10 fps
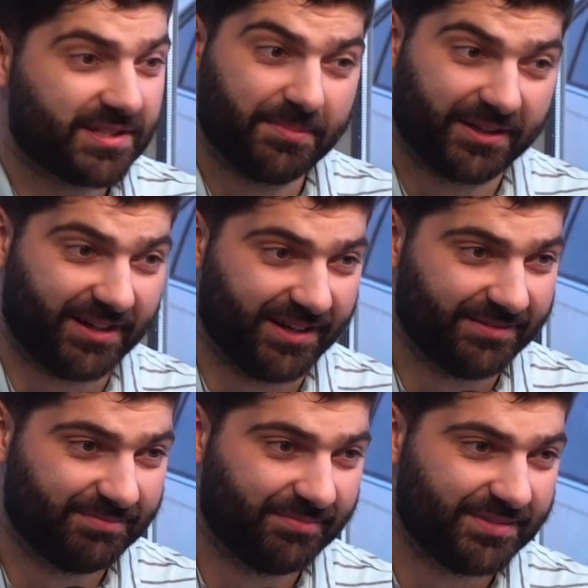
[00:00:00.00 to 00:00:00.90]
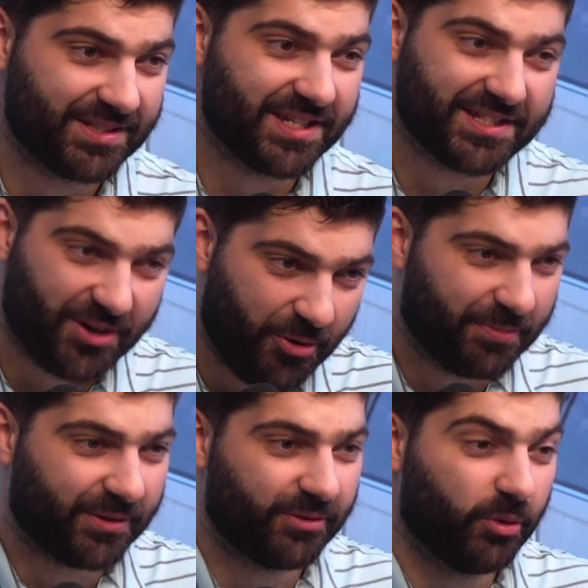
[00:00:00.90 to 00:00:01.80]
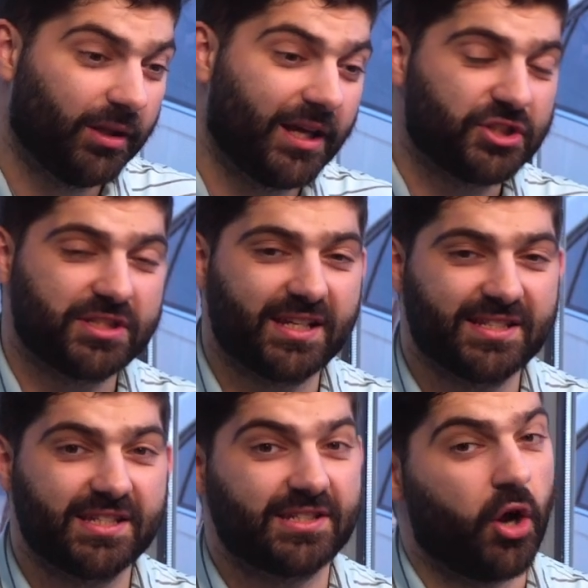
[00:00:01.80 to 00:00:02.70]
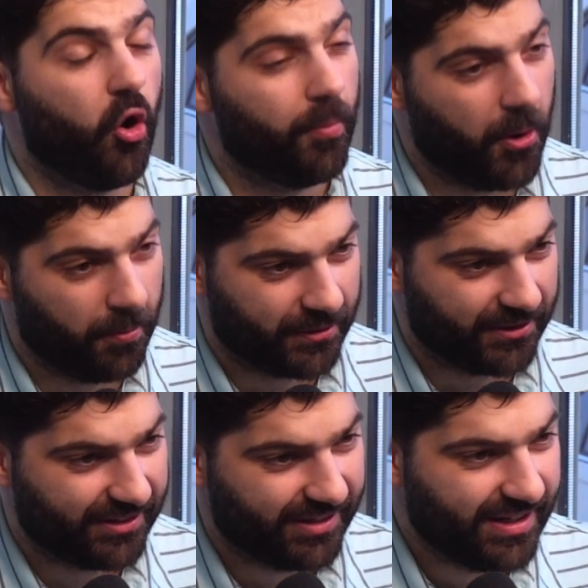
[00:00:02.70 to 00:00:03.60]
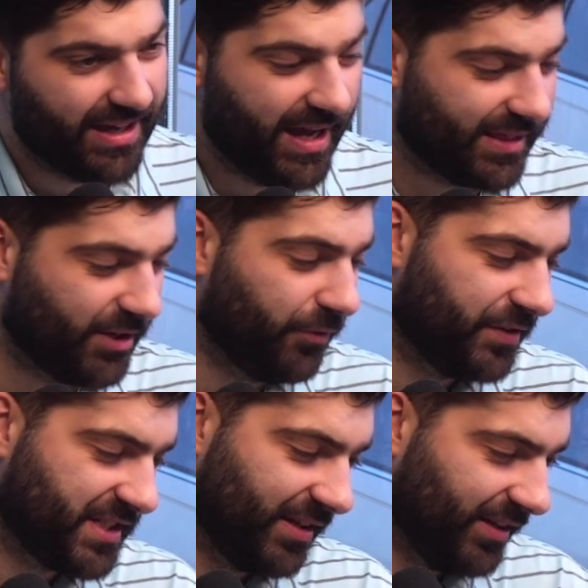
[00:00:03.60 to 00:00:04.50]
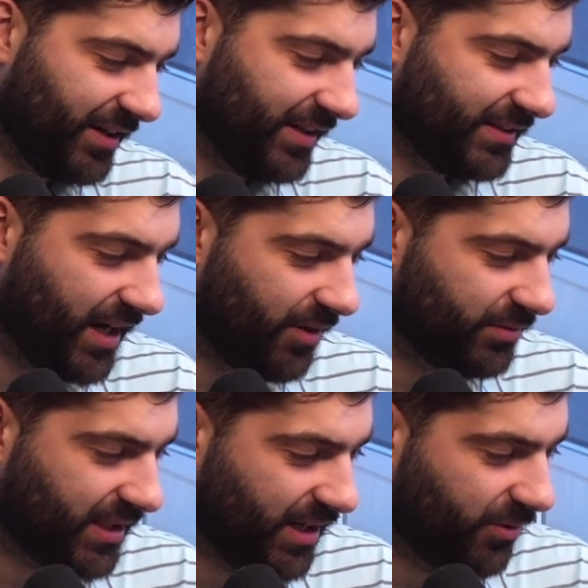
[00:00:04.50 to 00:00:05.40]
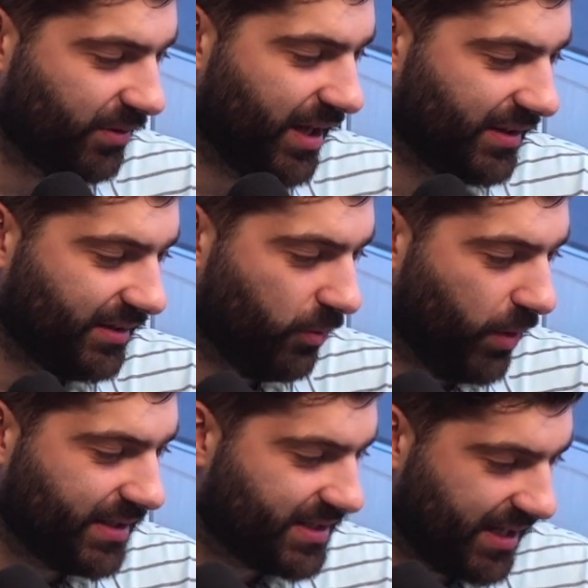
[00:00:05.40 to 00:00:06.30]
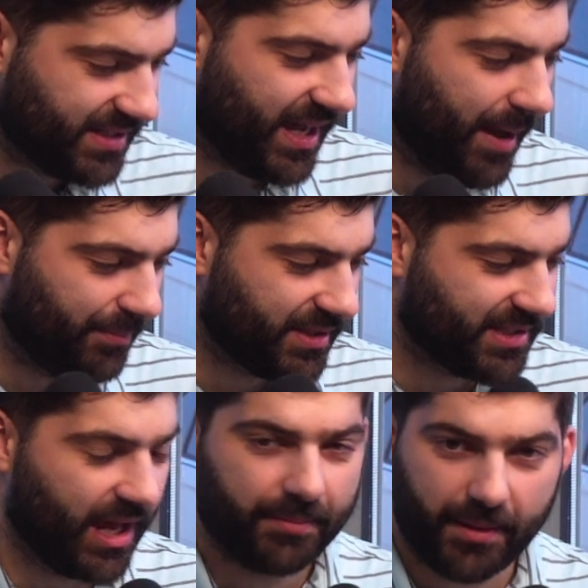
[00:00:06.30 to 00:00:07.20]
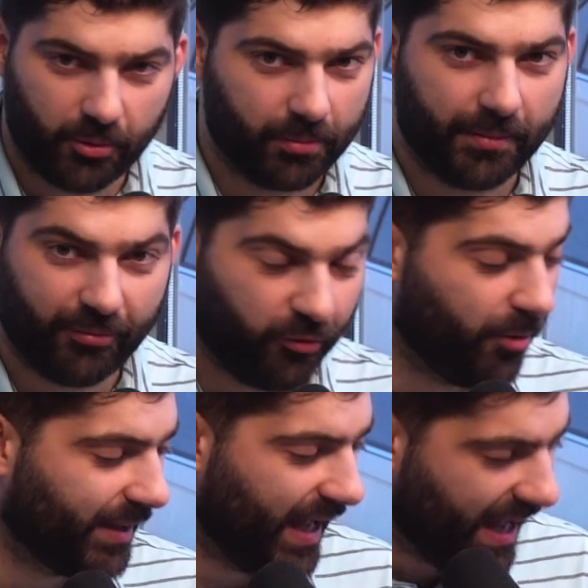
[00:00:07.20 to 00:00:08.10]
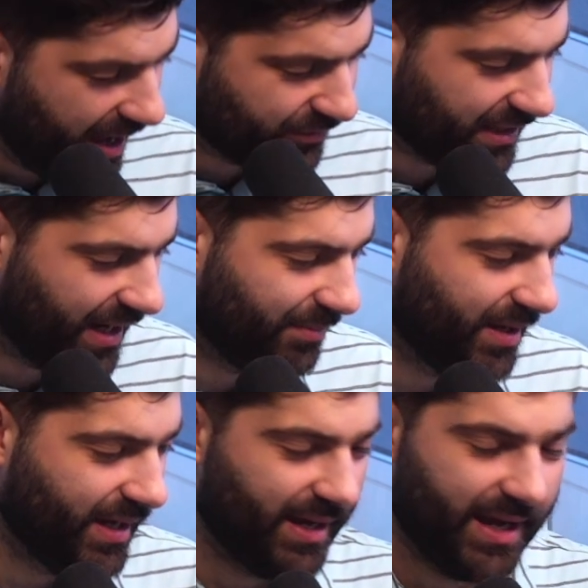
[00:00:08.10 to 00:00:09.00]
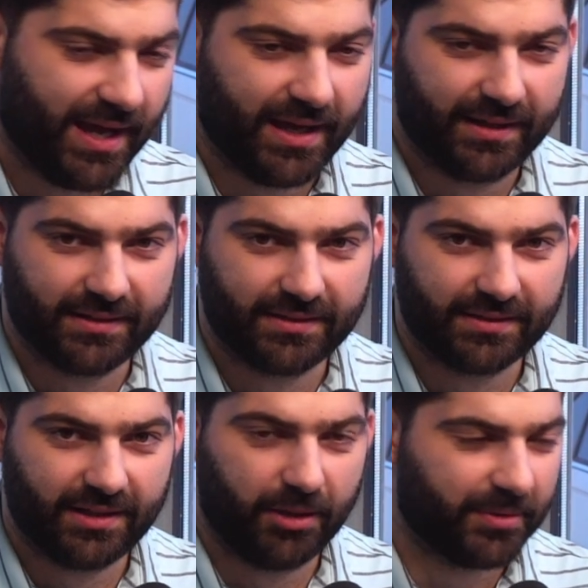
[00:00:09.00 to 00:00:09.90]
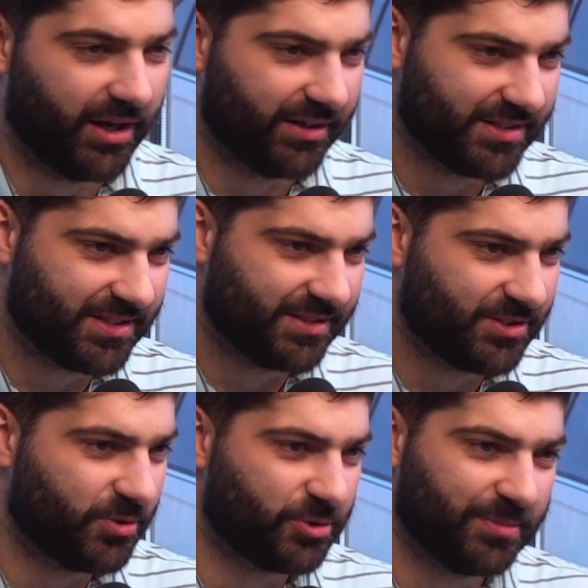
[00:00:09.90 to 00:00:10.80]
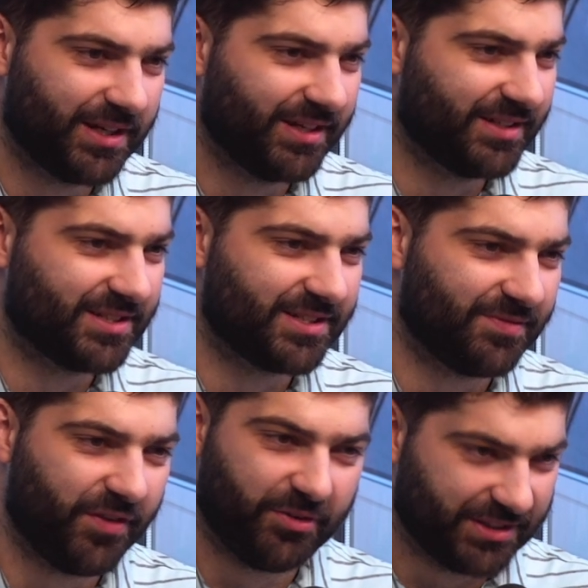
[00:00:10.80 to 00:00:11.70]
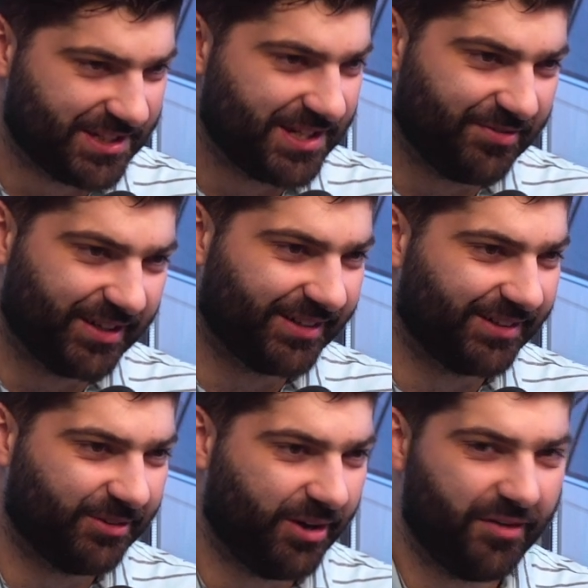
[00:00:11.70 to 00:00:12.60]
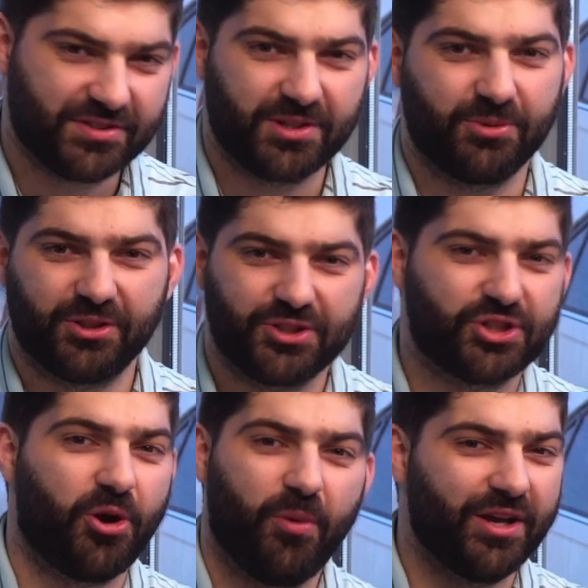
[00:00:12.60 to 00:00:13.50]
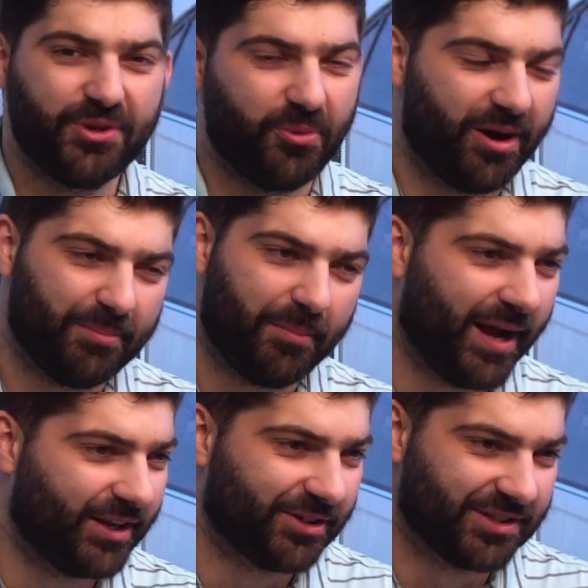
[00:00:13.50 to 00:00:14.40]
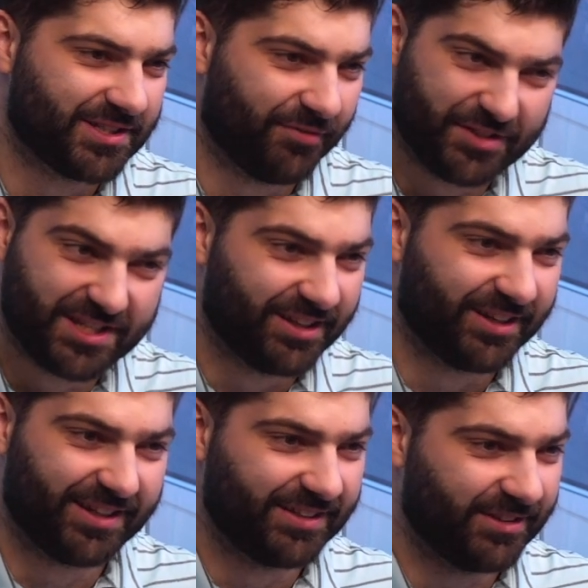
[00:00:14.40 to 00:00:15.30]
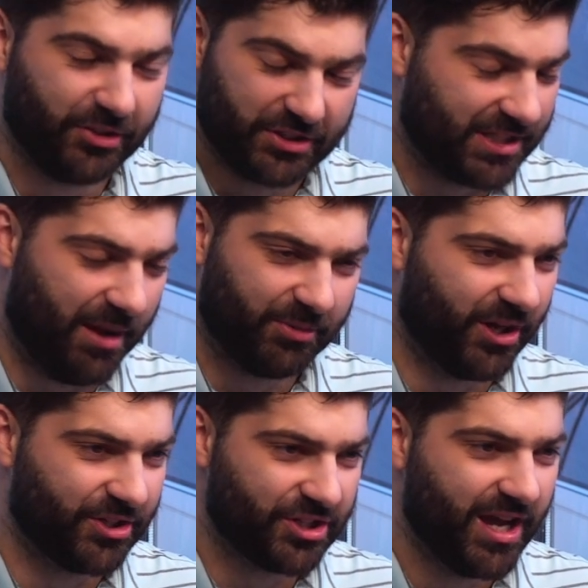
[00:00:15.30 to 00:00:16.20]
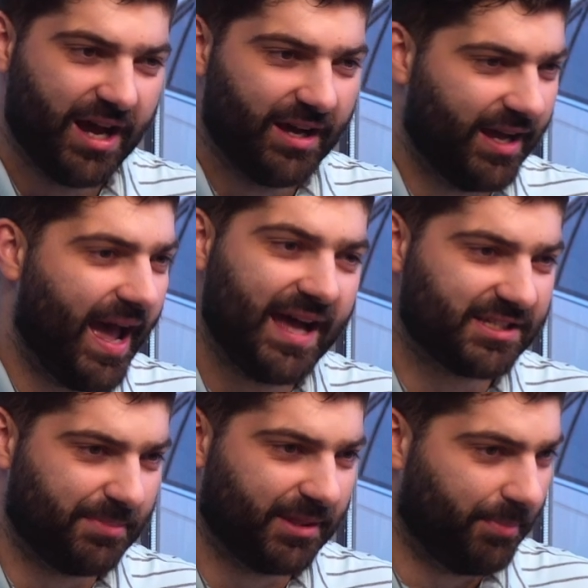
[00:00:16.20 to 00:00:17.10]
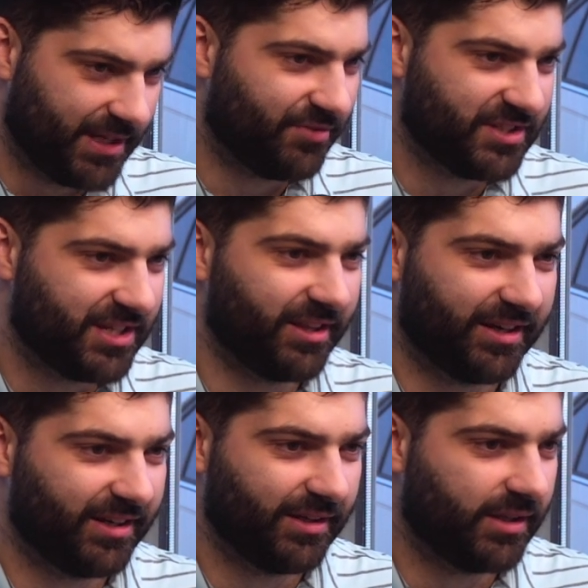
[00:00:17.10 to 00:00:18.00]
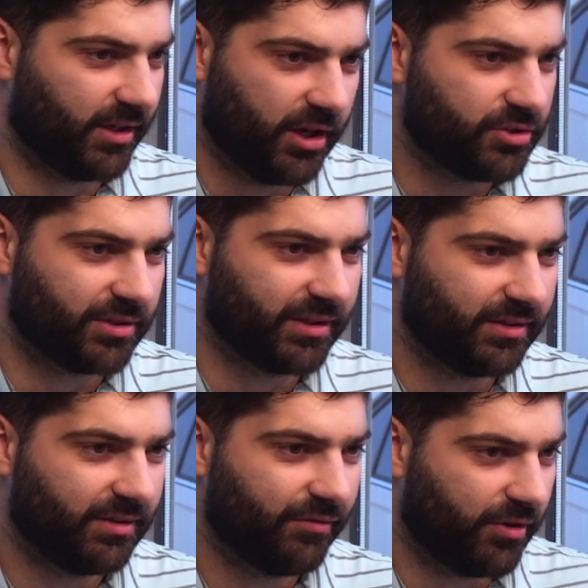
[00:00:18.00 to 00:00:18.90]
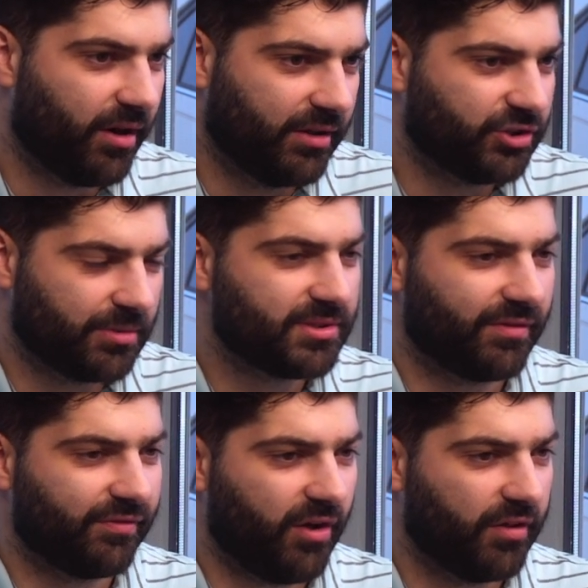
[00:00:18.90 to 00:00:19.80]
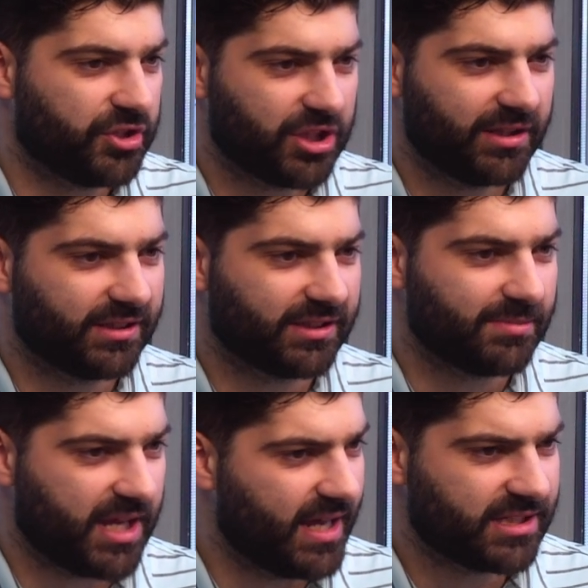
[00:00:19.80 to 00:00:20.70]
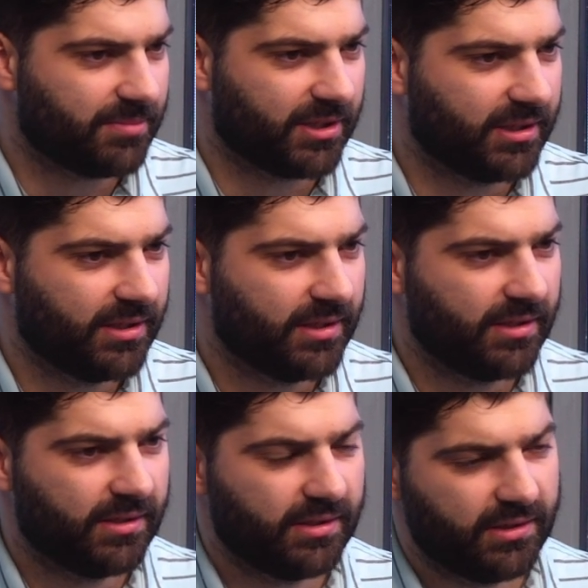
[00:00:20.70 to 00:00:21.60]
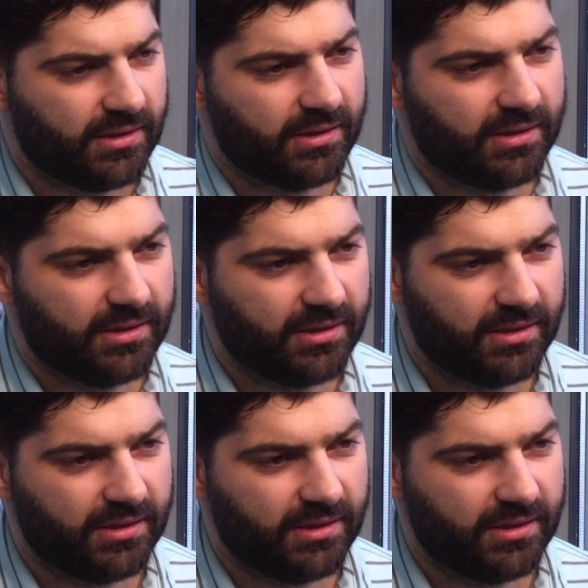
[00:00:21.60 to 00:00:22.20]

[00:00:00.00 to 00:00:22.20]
the big night. Yeah. Season opener, well, I should say season home opener, yes, yep, at the new facility downtown at Wayne State's campus. Sada Baby will be performing at halftime, and I'll be honest, social media is very deceiving. Obviously, we can show what you want, but my goodness, the facility looks top-notch. It has to be the best facility in the country in terms of all the G League teams. Yes, for sure. I mean, we're